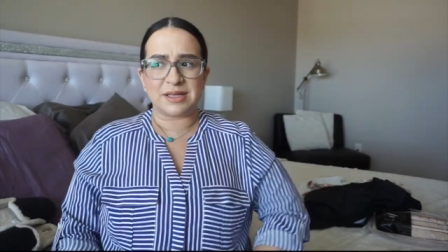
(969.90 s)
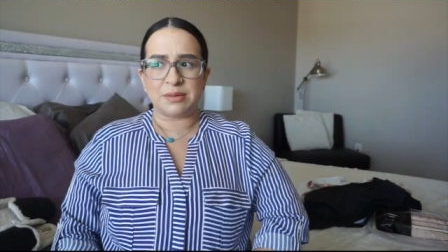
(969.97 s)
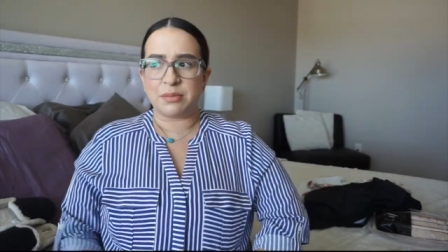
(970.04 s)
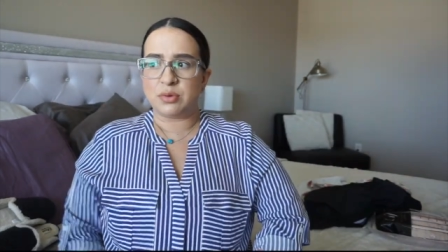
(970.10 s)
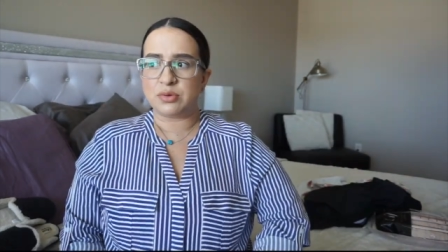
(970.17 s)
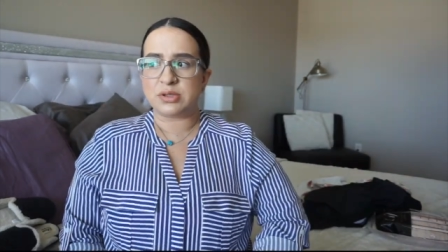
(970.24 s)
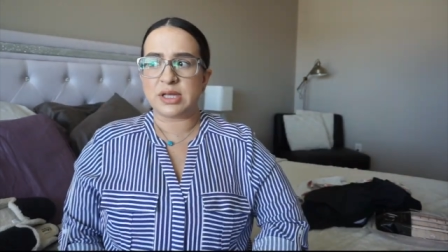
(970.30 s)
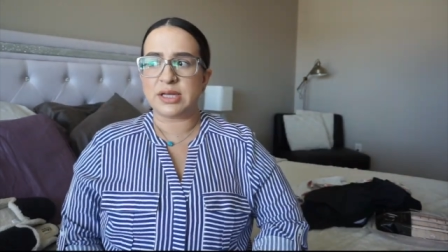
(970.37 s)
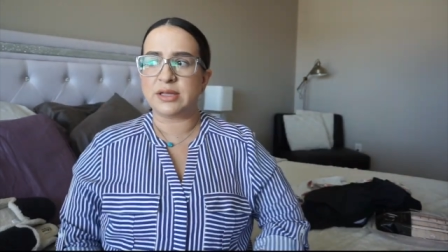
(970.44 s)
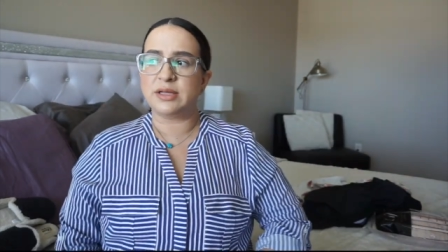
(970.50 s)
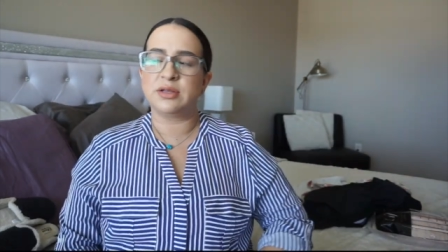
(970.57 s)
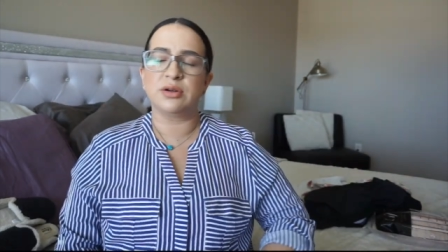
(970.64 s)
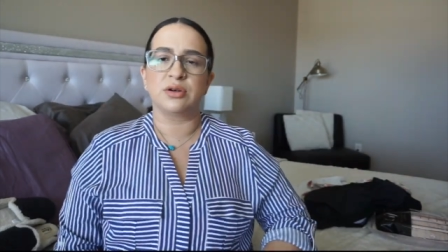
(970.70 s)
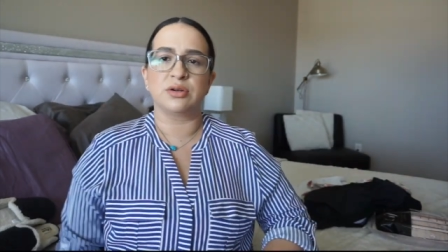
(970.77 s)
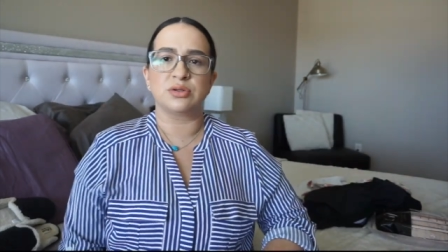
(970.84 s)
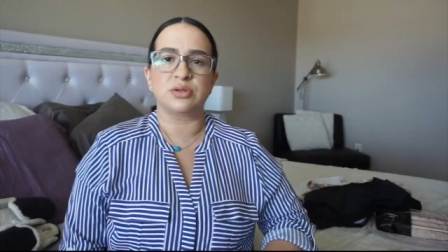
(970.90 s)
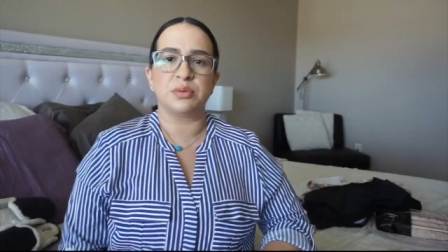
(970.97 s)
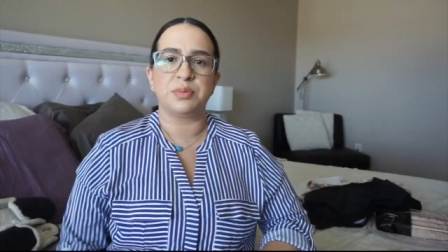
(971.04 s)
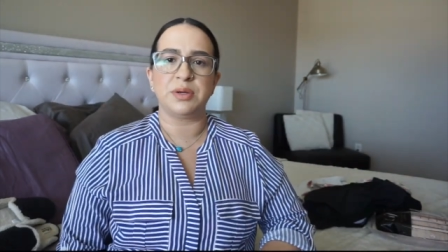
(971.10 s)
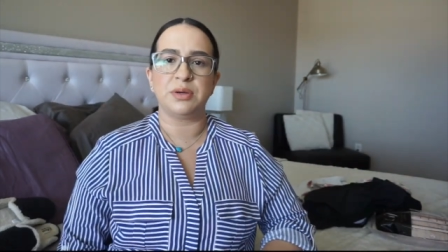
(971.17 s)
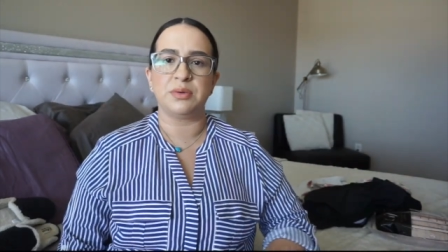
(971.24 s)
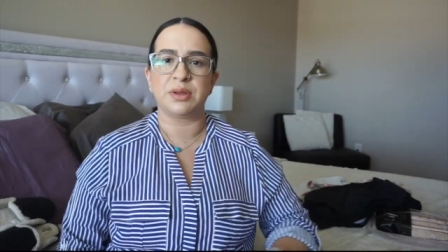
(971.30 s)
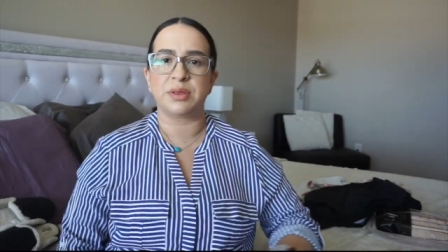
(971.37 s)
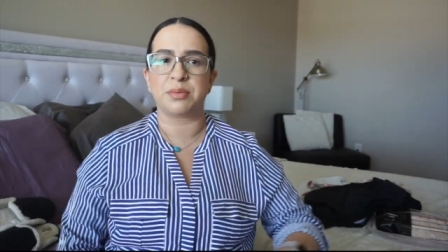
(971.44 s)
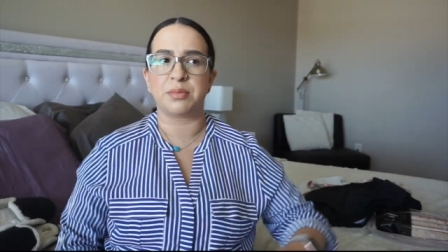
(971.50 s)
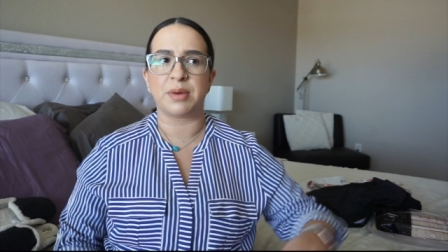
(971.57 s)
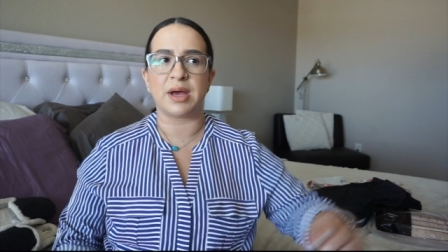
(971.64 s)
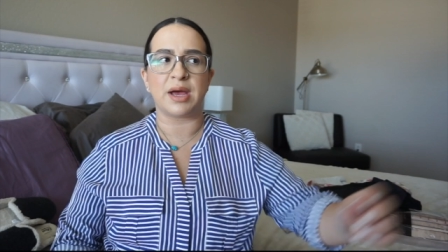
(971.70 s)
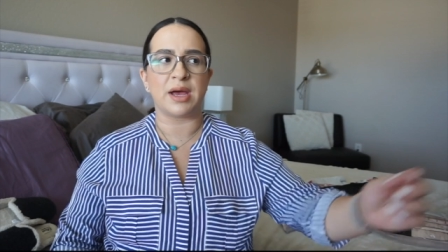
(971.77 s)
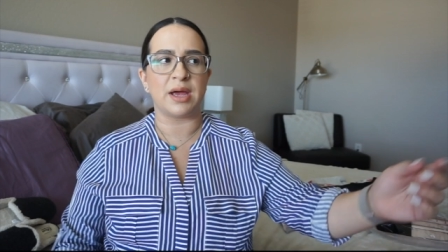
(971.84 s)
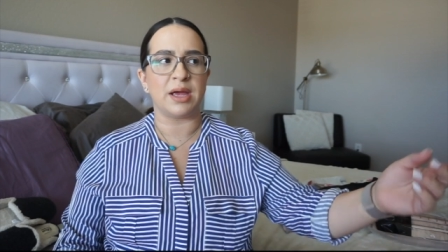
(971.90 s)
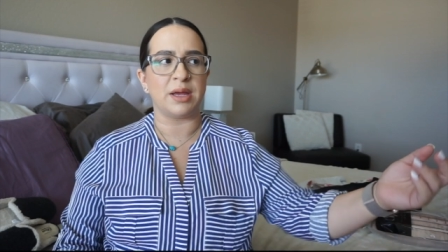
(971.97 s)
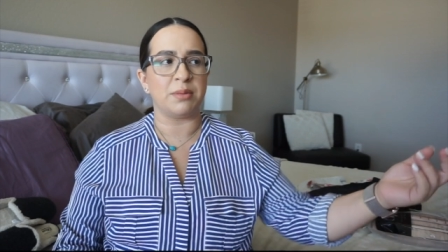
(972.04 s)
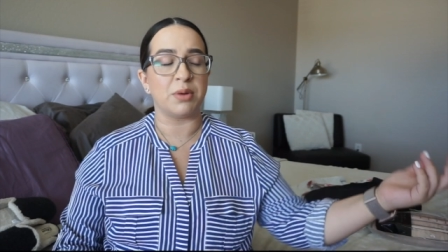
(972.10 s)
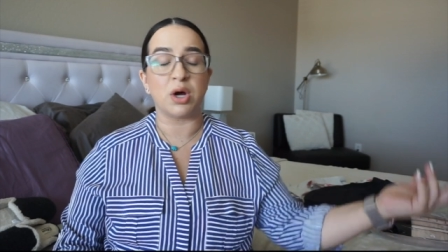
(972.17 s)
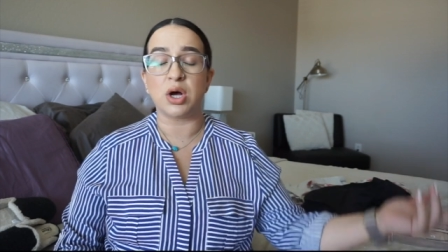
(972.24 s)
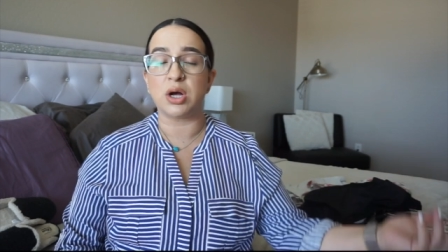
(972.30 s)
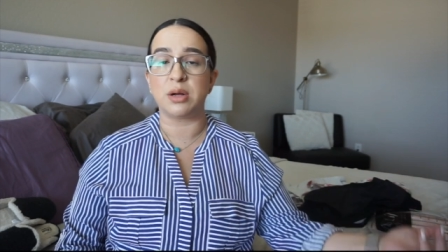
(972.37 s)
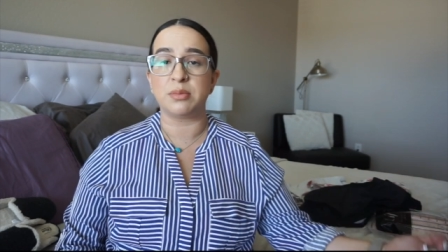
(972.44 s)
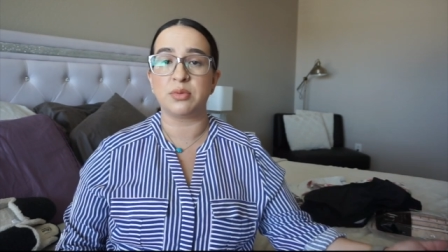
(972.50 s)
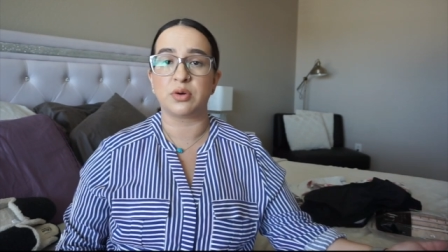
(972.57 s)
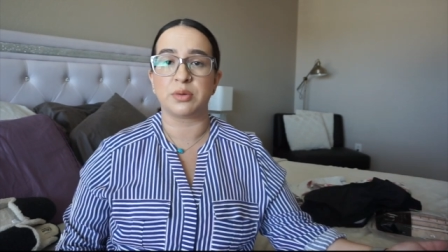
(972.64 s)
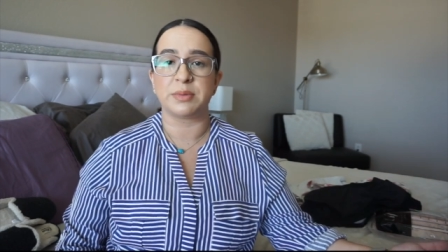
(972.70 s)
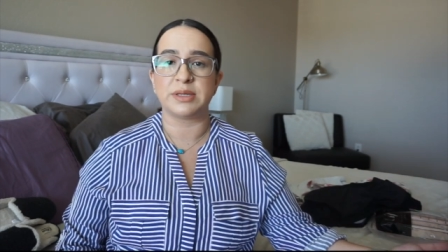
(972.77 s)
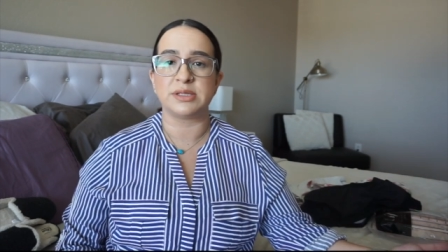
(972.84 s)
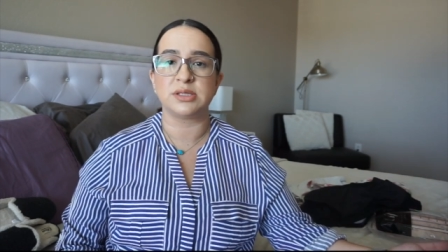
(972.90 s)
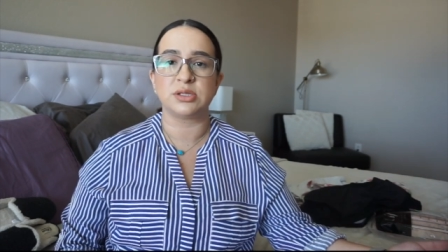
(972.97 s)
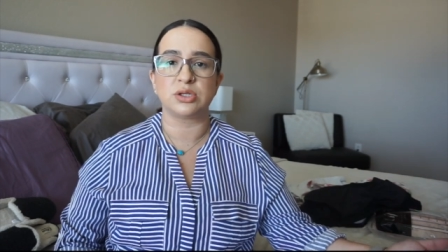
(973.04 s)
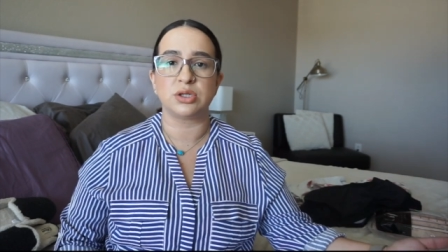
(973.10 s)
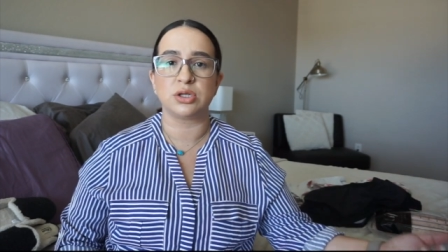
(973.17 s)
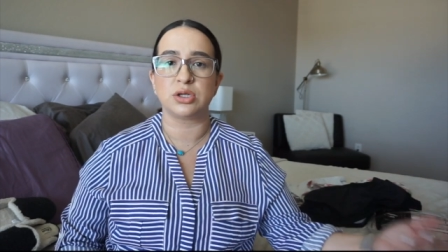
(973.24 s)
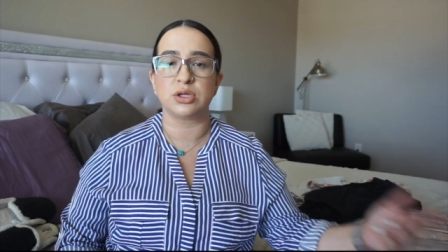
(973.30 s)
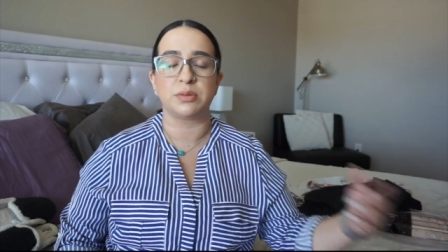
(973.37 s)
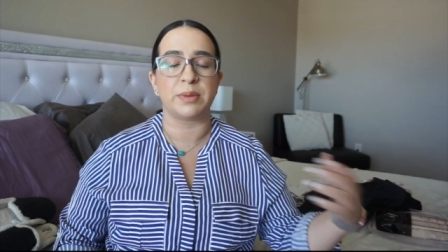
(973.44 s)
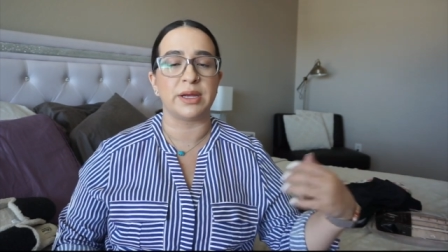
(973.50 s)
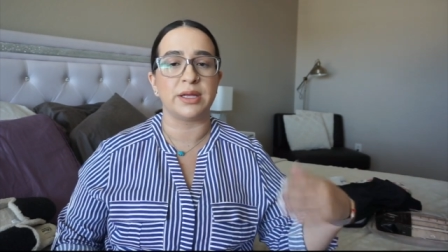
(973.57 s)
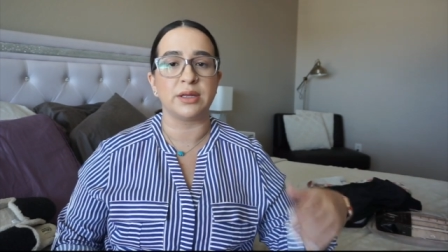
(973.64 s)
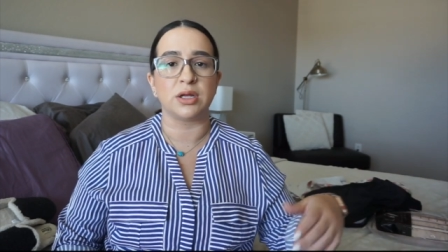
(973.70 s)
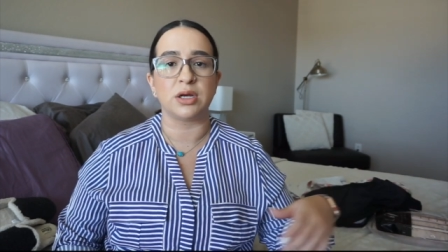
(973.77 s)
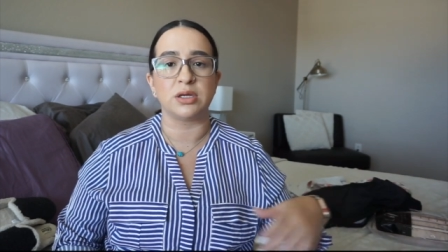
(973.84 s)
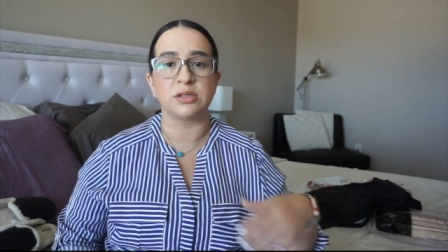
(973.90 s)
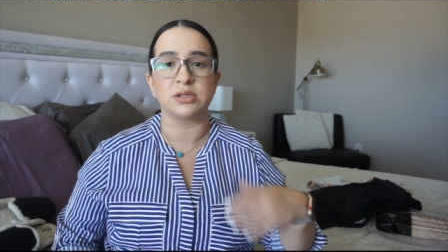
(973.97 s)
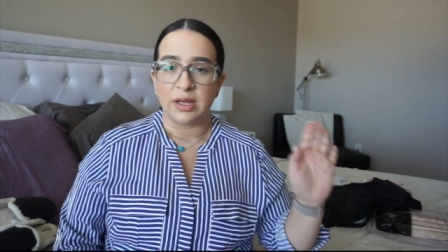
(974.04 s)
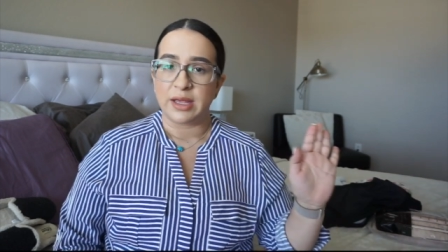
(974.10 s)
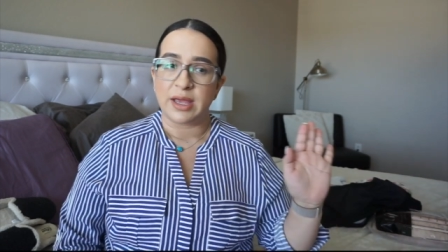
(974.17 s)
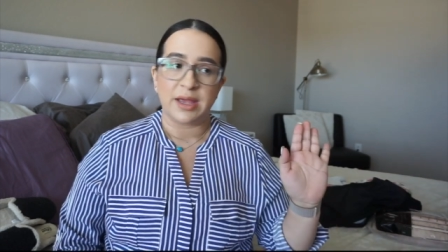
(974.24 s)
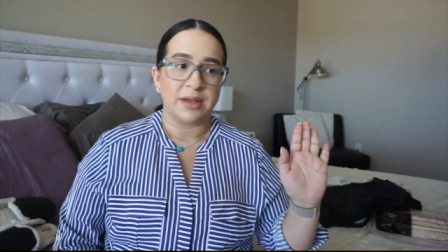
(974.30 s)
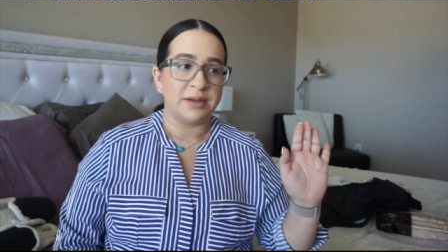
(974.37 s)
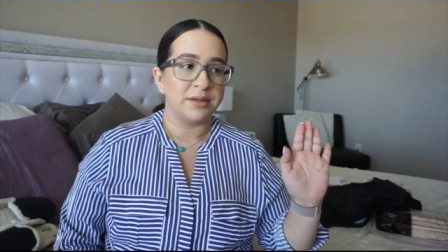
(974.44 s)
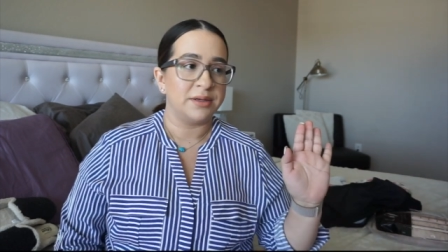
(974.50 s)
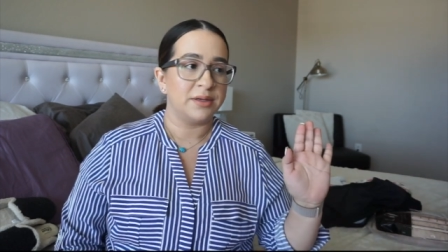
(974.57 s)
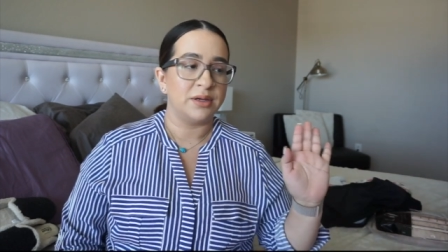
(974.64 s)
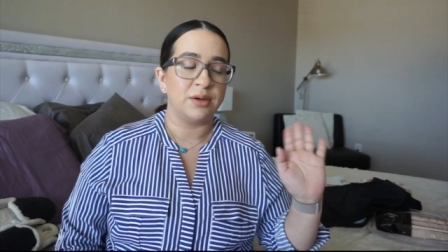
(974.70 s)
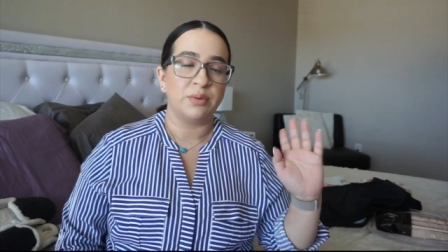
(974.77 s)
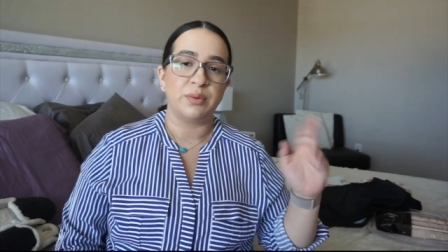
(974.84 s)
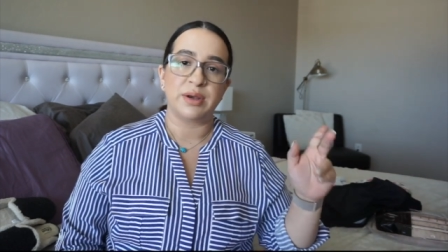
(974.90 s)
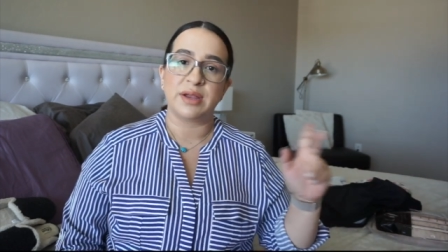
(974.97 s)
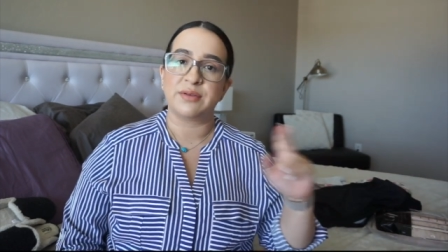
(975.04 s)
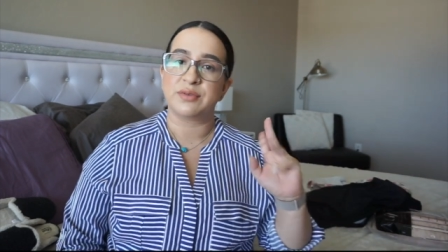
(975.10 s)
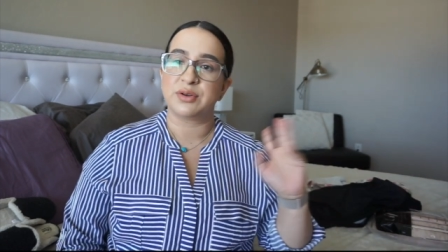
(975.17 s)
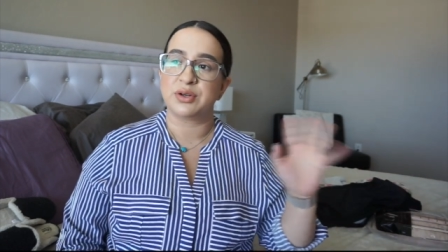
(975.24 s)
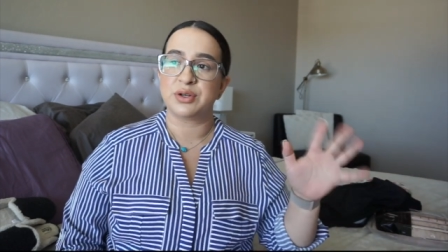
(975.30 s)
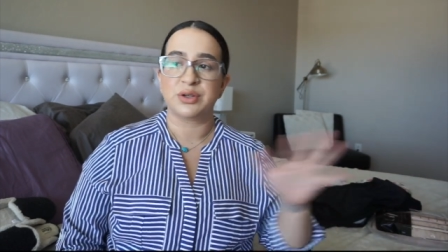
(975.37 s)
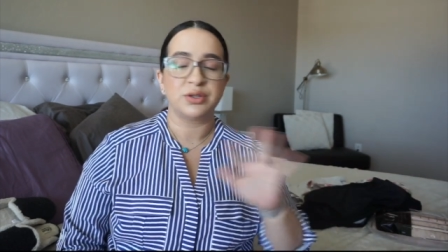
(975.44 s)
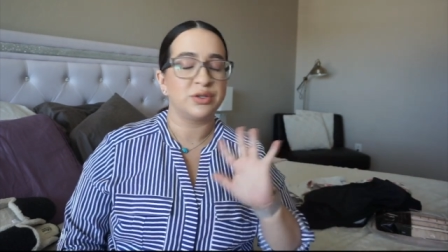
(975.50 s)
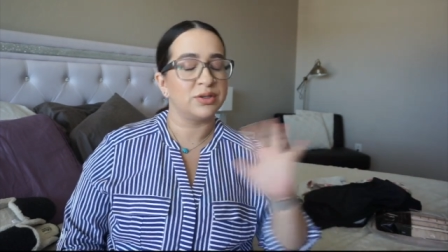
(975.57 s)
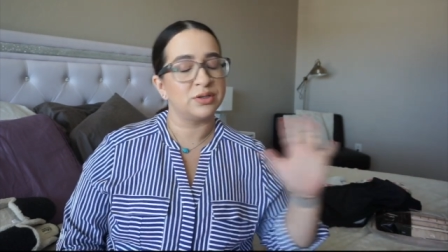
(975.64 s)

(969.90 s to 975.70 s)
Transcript: it most likely the girls will be with my mom or my sister or my in-laws again whenever